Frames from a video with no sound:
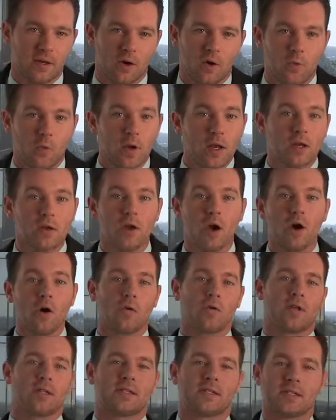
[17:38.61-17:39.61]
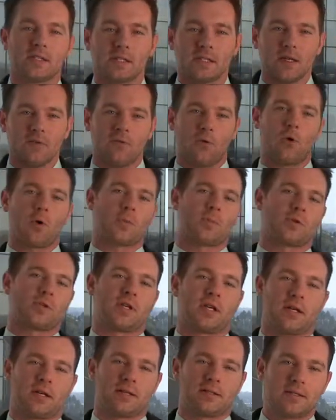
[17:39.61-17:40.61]
We know that 64%
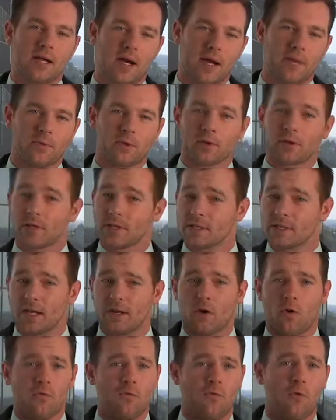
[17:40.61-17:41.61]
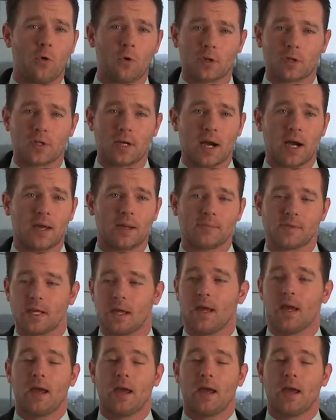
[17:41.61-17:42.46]
of the time they're going to say no 4 times